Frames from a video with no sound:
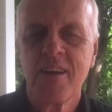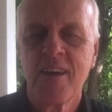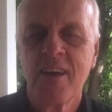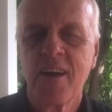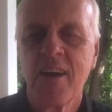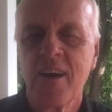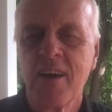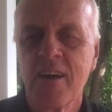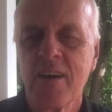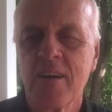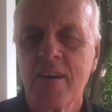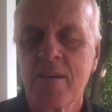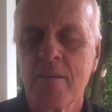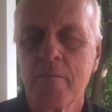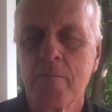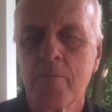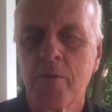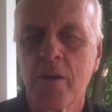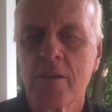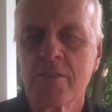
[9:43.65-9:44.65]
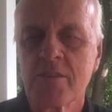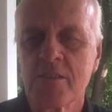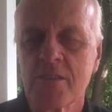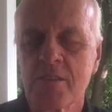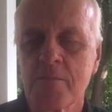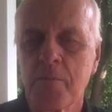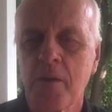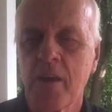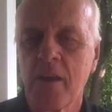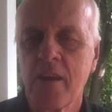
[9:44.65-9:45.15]
uh,
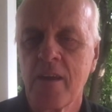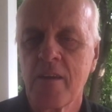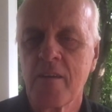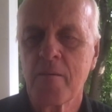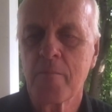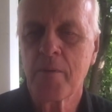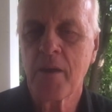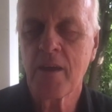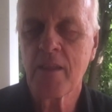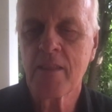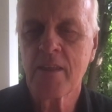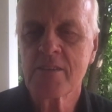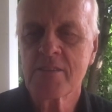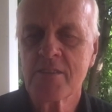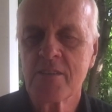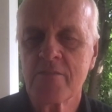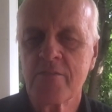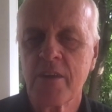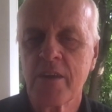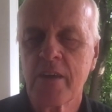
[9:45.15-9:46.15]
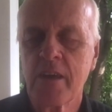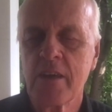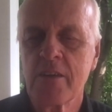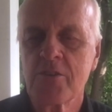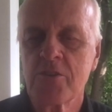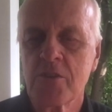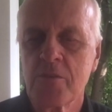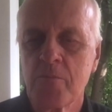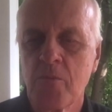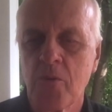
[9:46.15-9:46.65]
process pay pay less and
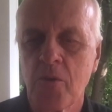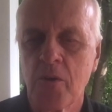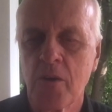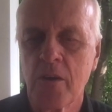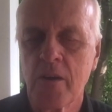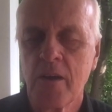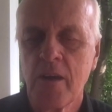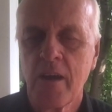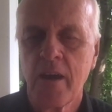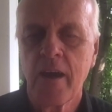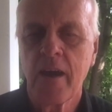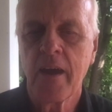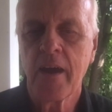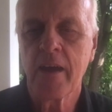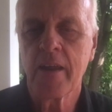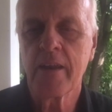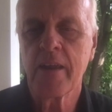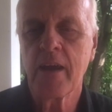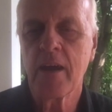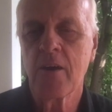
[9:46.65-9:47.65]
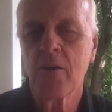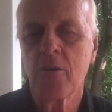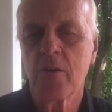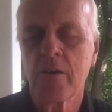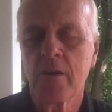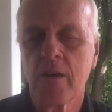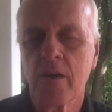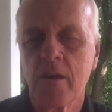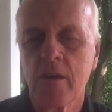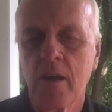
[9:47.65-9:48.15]
vacation more and now
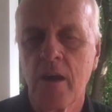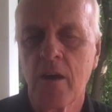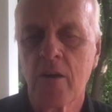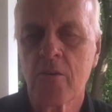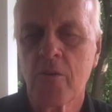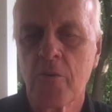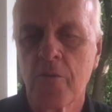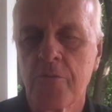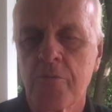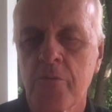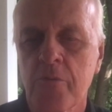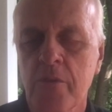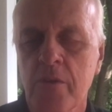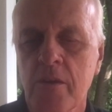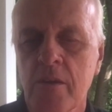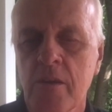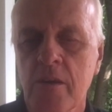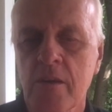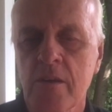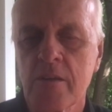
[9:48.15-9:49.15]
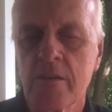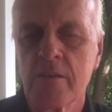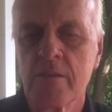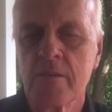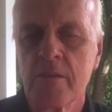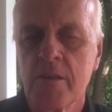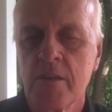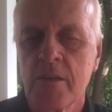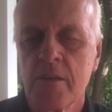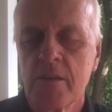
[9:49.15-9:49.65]
uh, I'll go through the uh,
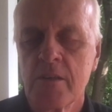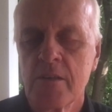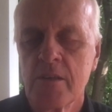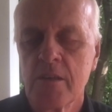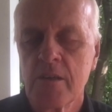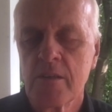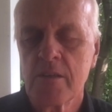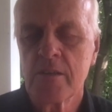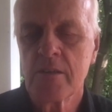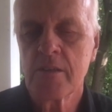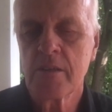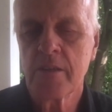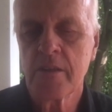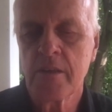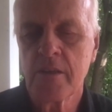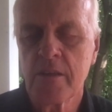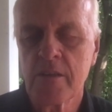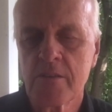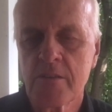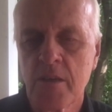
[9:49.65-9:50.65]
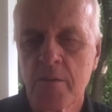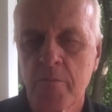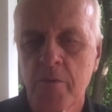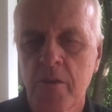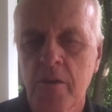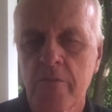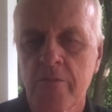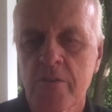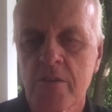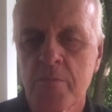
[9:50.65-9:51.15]
the uh,
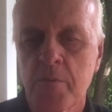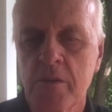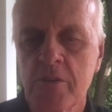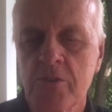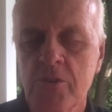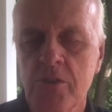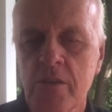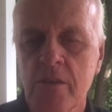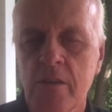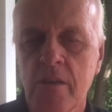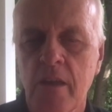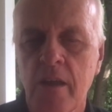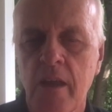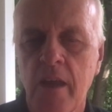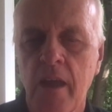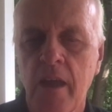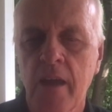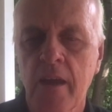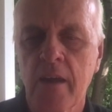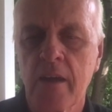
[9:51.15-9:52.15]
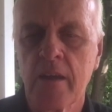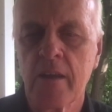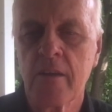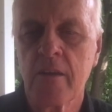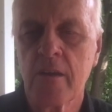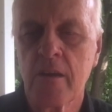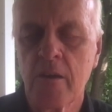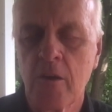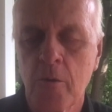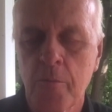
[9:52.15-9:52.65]
summary of the spreadsheet and
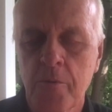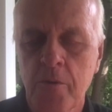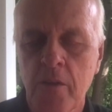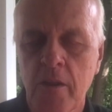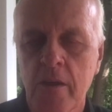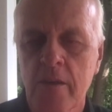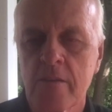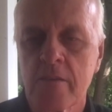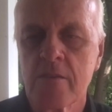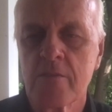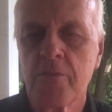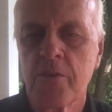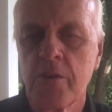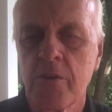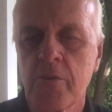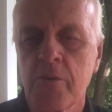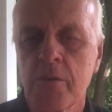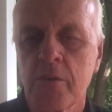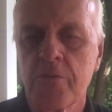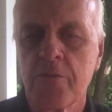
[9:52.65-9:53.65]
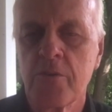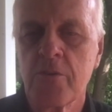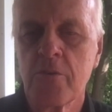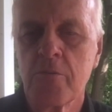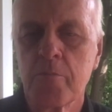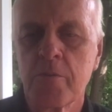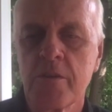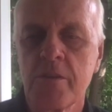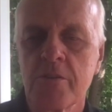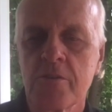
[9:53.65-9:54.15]
hope you like this video and if you do
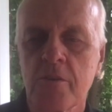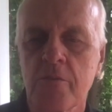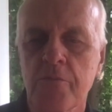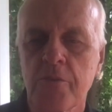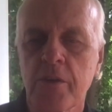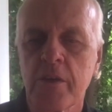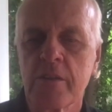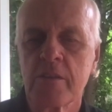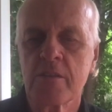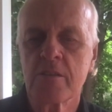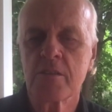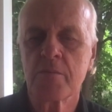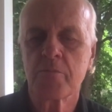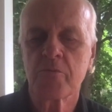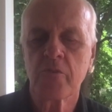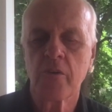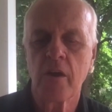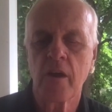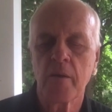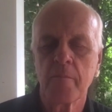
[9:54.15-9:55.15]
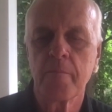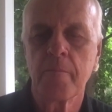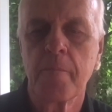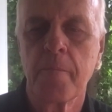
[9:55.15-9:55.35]
please don't forget to subscribe